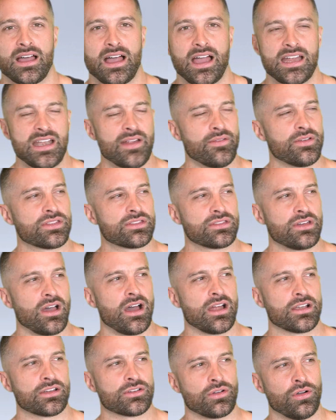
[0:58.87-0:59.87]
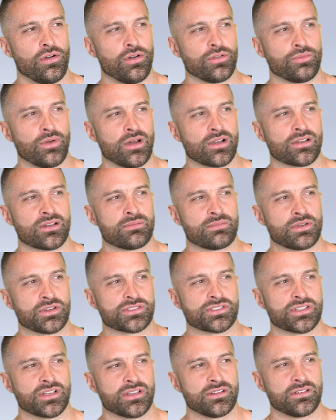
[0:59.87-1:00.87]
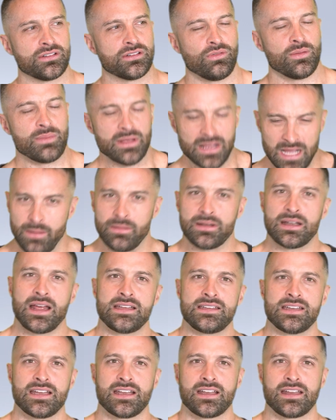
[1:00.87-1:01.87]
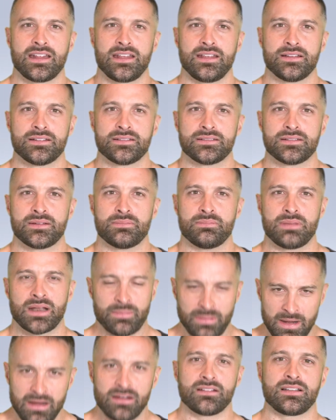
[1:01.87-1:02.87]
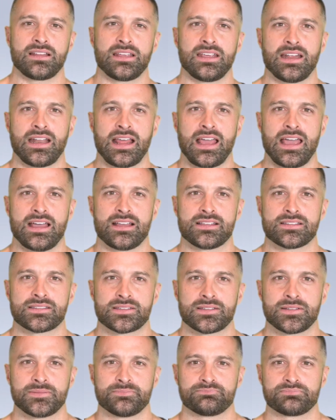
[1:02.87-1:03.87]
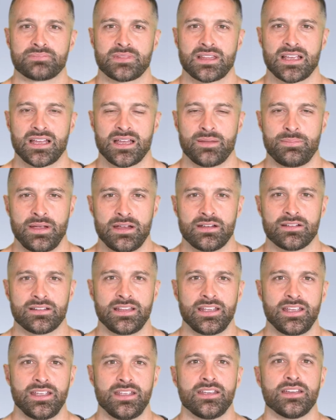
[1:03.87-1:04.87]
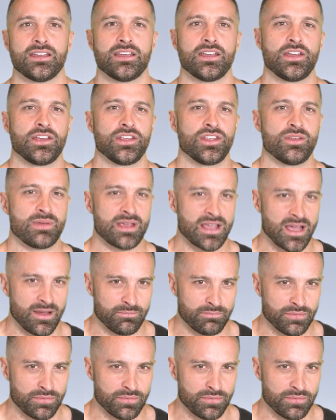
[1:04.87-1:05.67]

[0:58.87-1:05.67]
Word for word: I never thought cold water immersion would become an identity, but apparently it has. Apparently, you become